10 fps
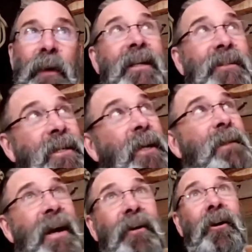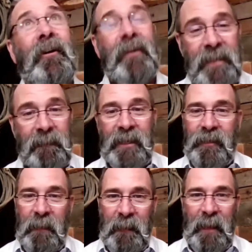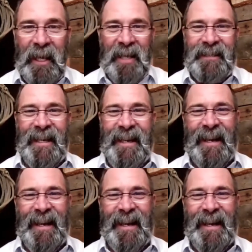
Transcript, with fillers: Why didn't you tell me that earlier? Save me a trip to Billings.